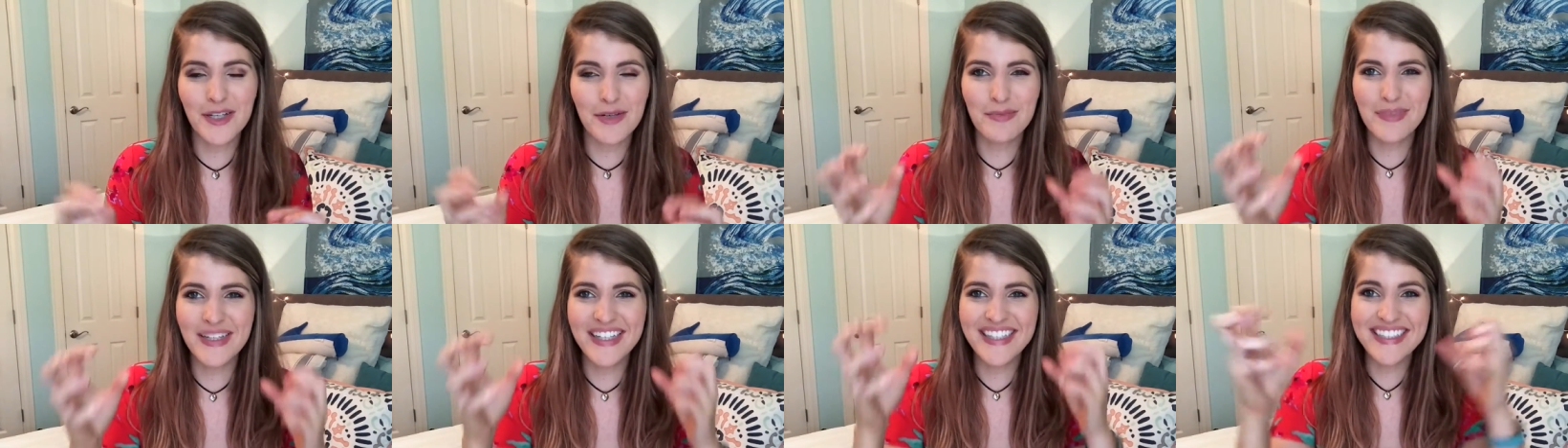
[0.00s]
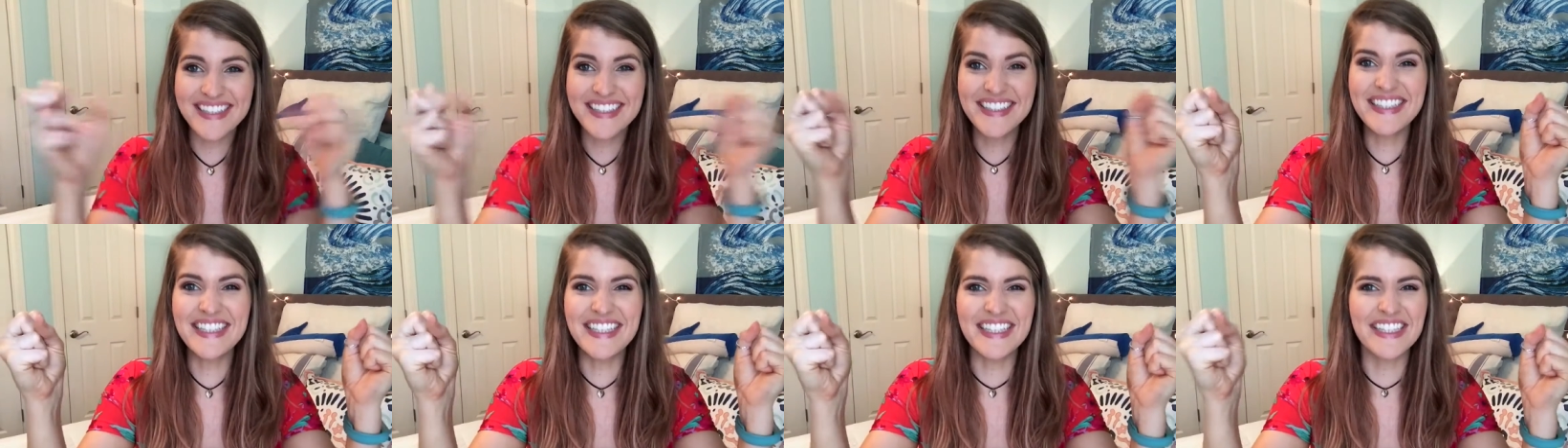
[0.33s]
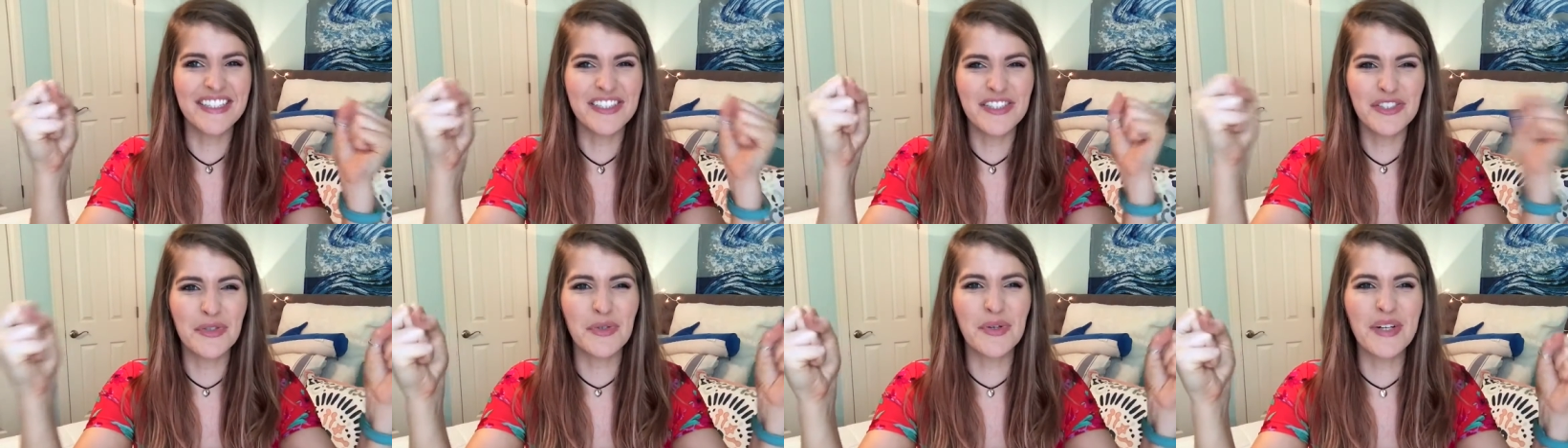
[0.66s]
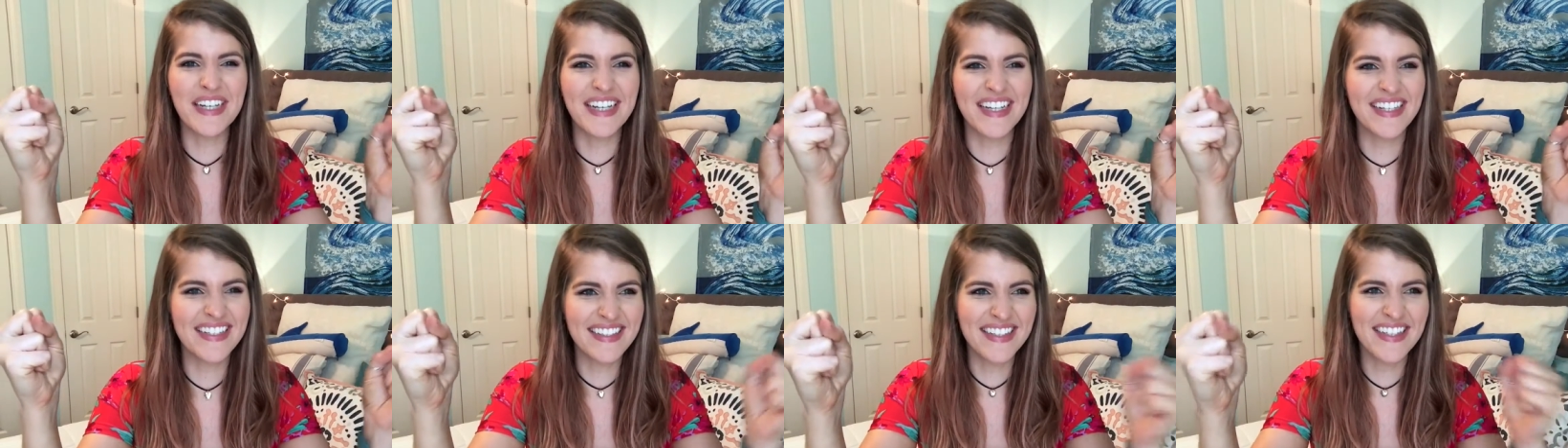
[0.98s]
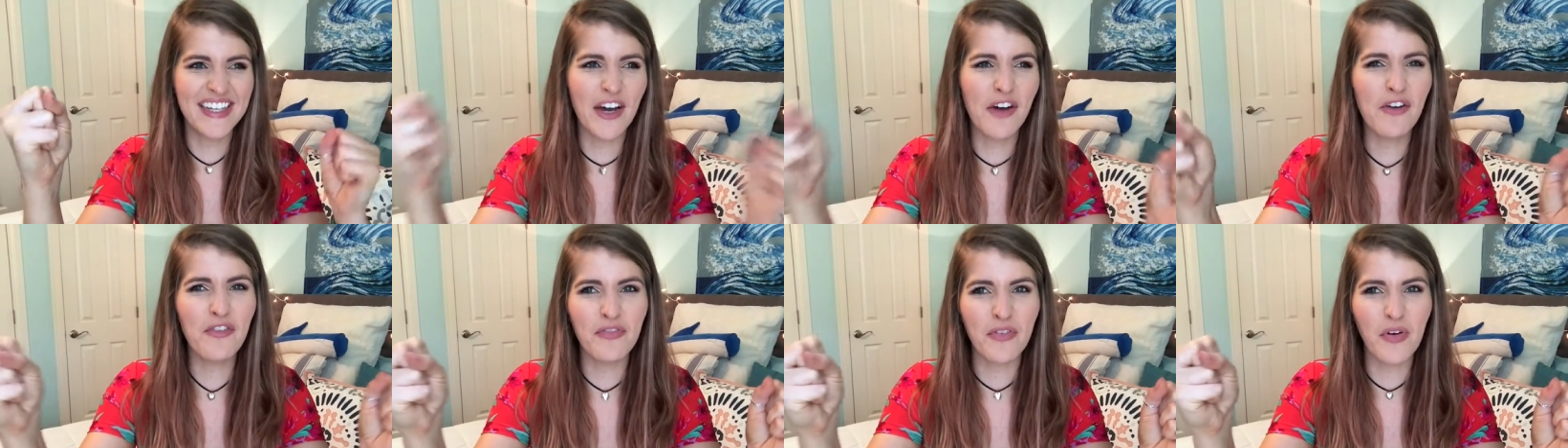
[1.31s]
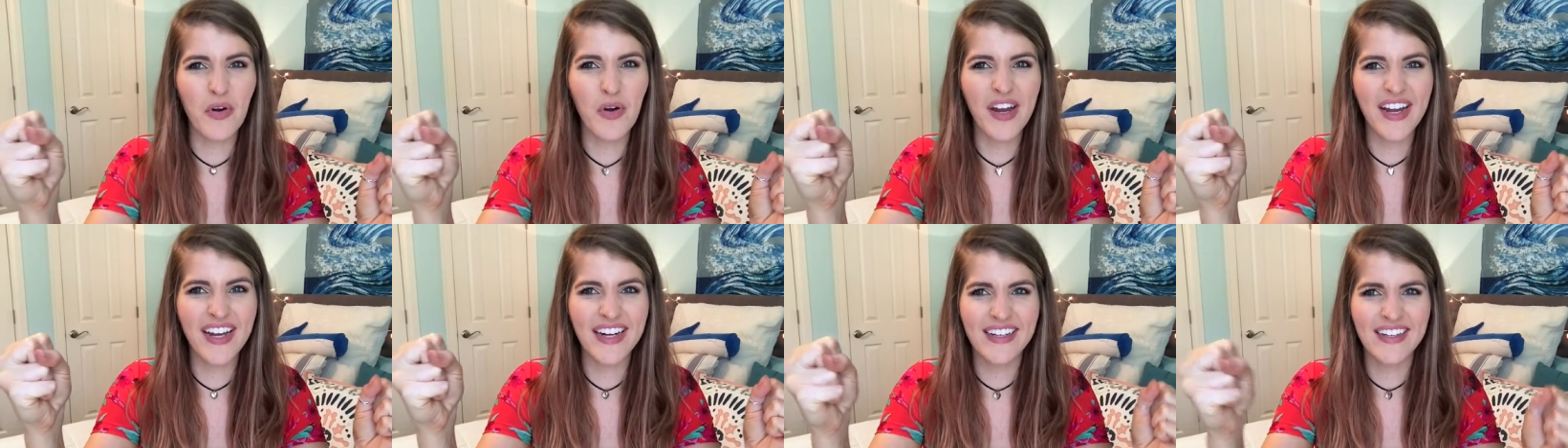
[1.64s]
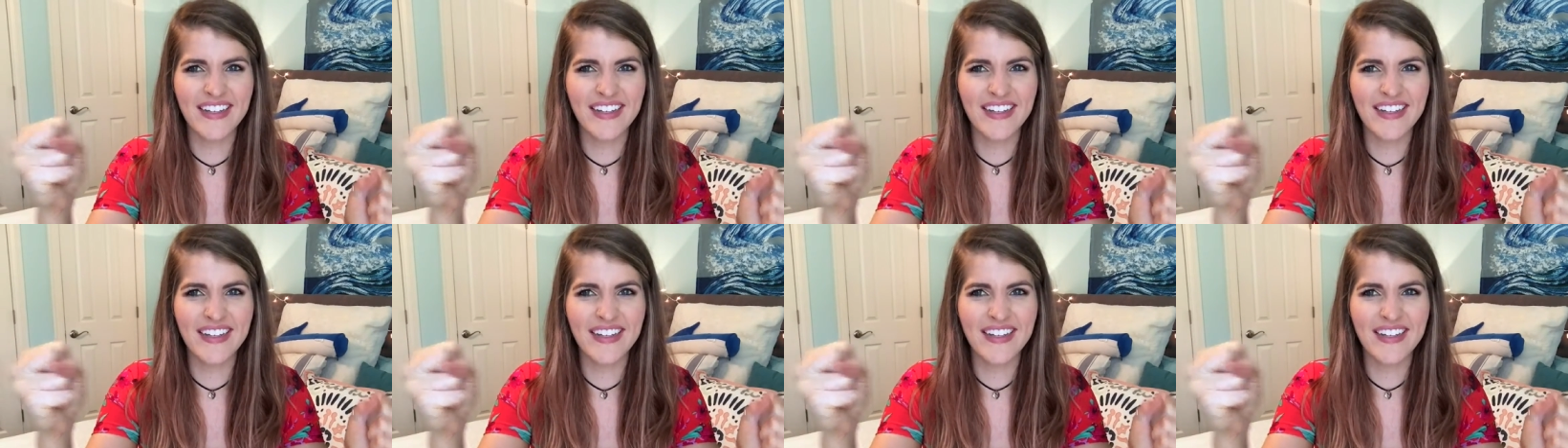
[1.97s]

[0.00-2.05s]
I'm like, ugh, Jordan, go for it.